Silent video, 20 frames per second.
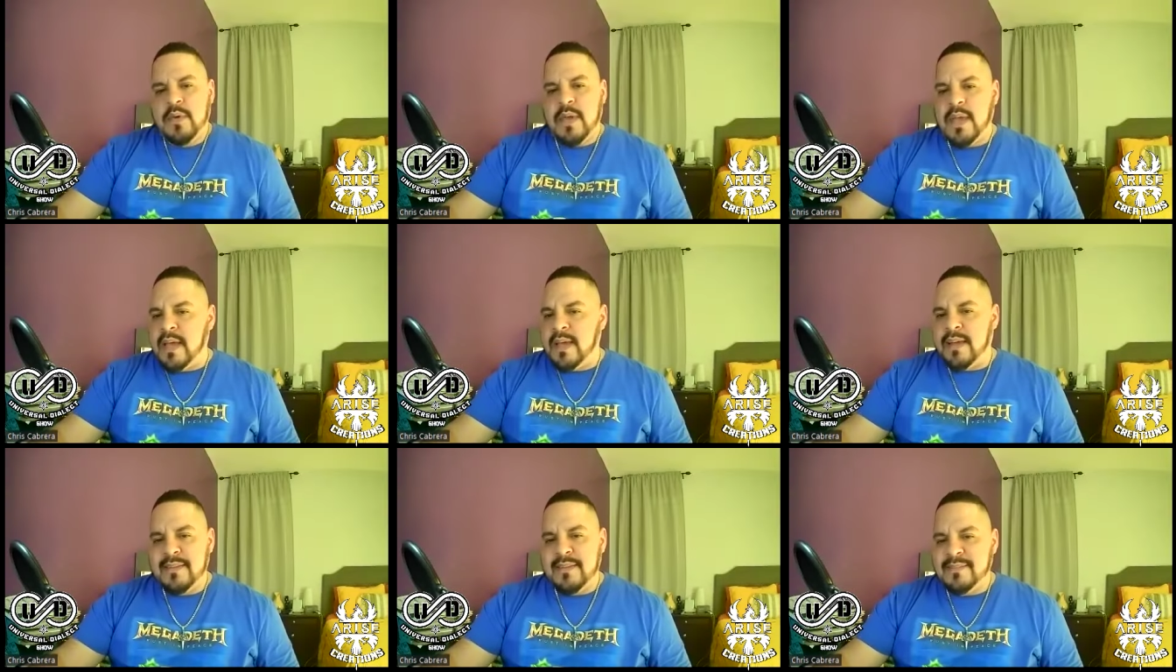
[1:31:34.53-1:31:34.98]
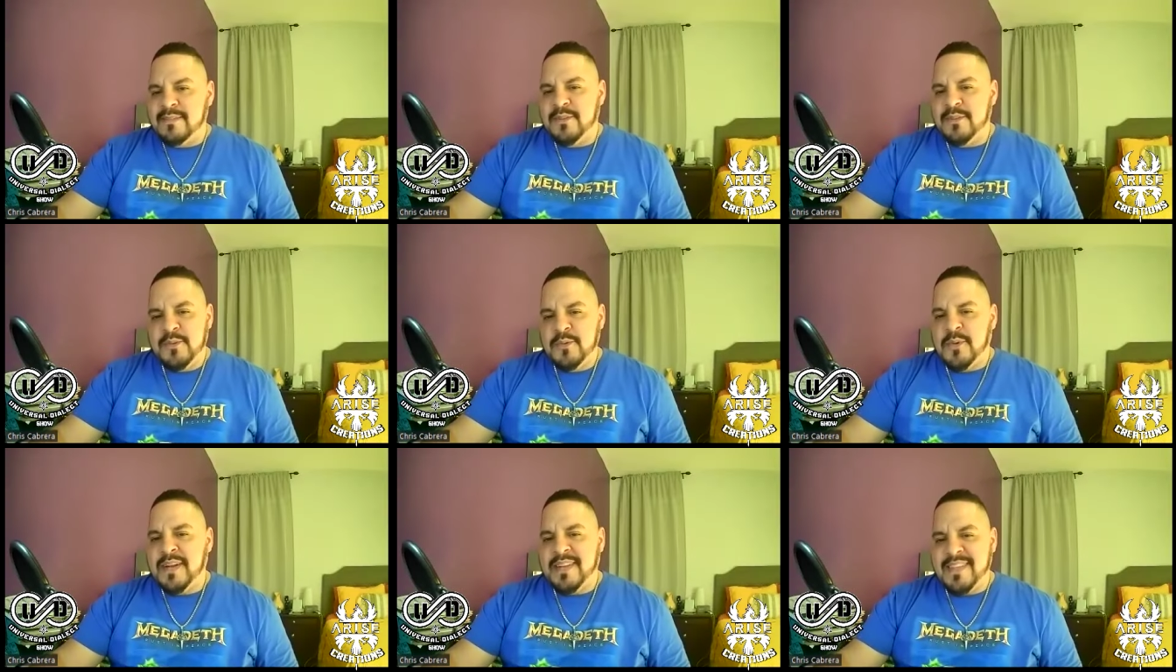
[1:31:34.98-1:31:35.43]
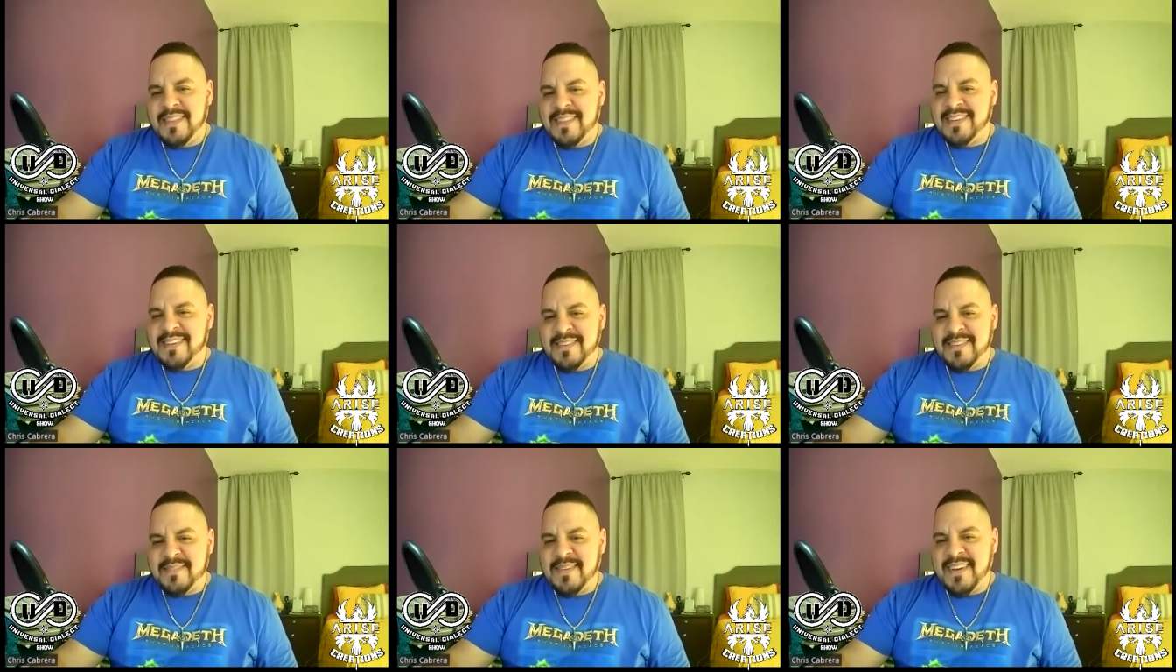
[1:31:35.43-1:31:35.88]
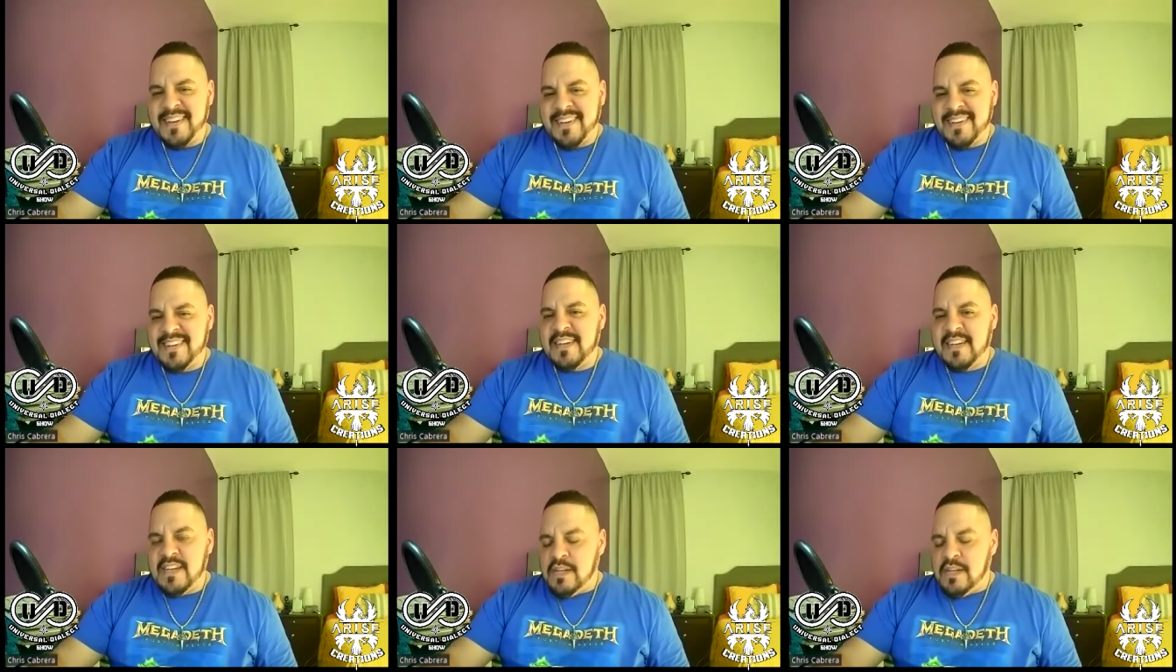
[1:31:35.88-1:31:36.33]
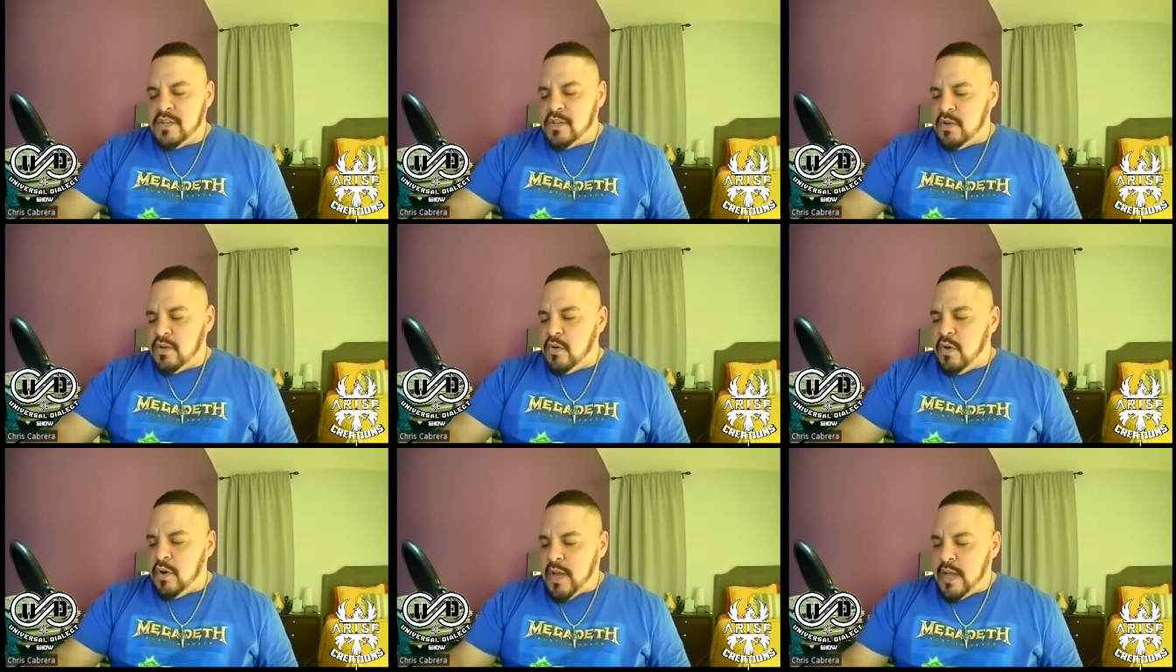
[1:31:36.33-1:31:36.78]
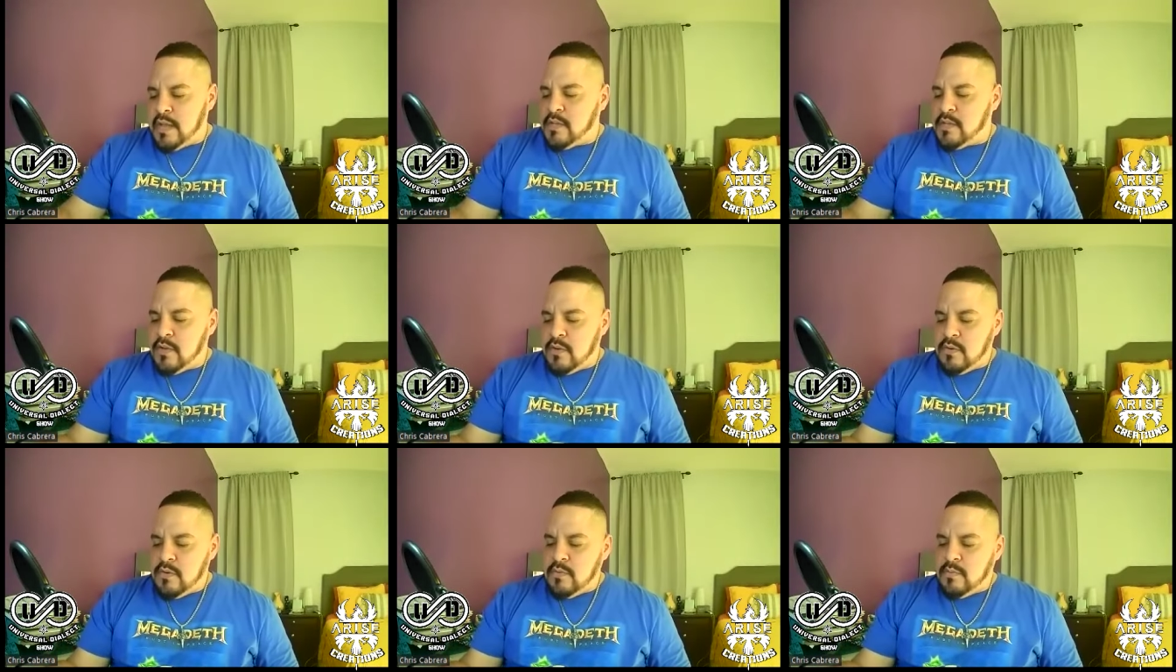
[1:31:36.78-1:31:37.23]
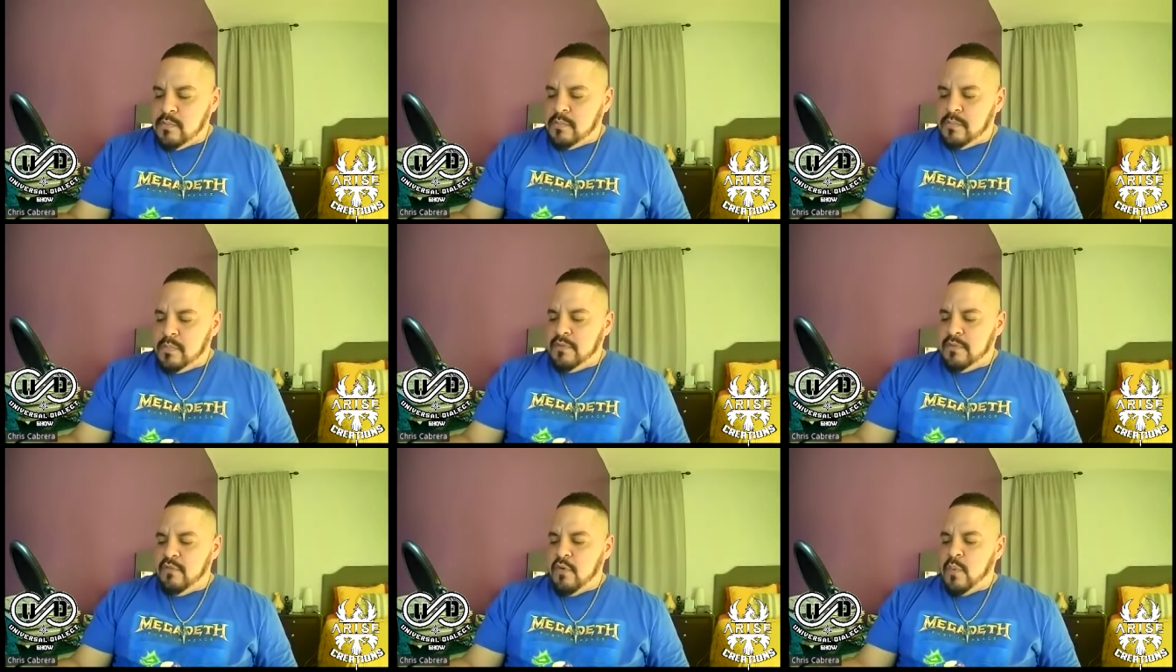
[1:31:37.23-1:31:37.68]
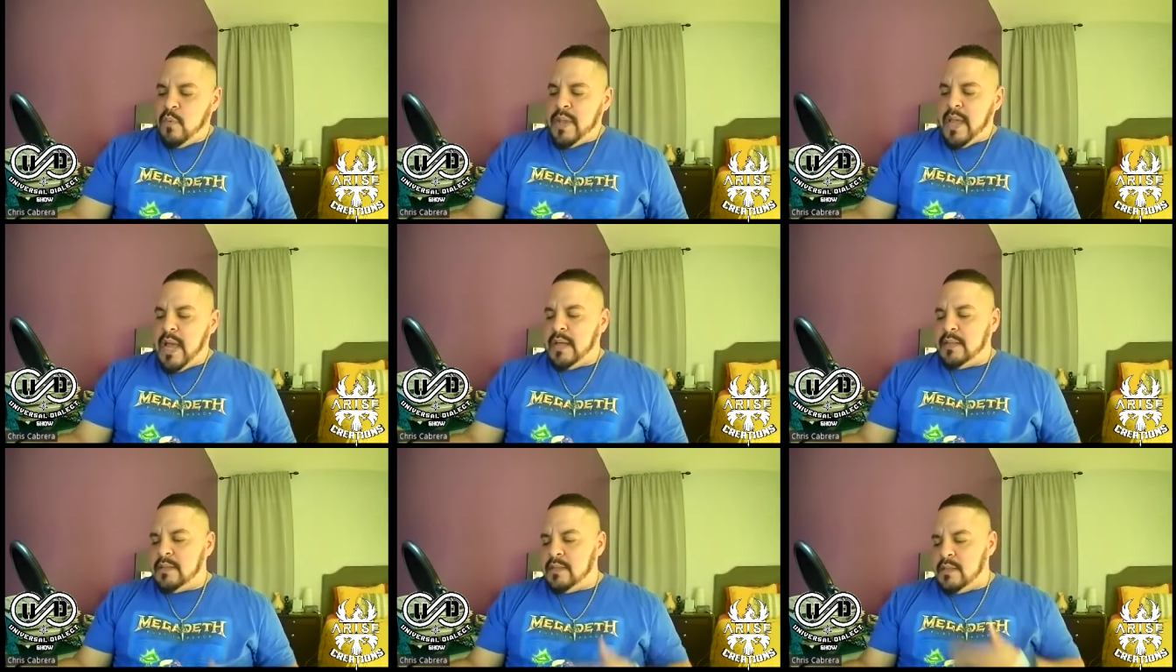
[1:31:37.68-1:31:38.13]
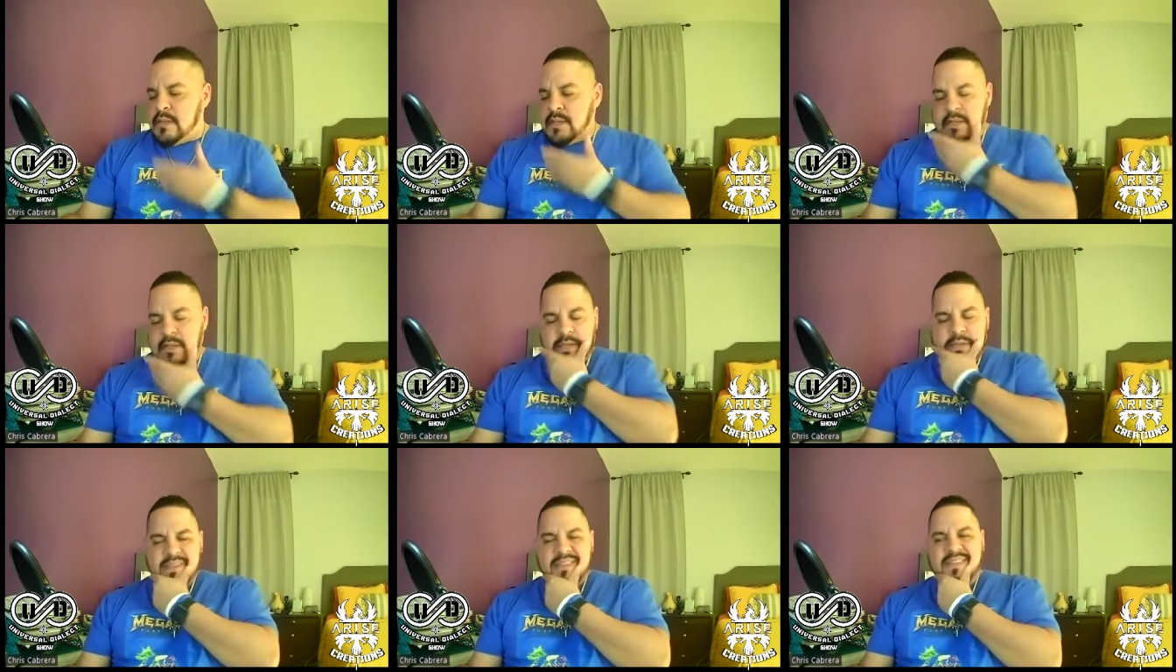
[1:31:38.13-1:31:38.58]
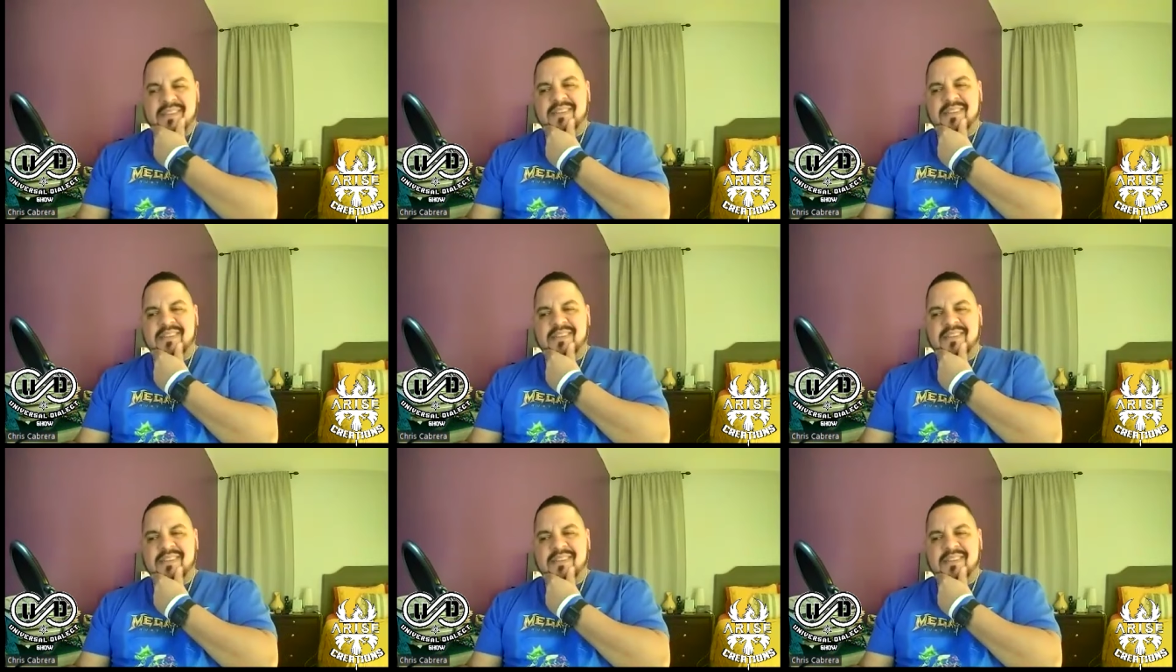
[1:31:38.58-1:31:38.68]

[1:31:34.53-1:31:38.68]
you can't do anything. Yeah. So okay, so before we end this,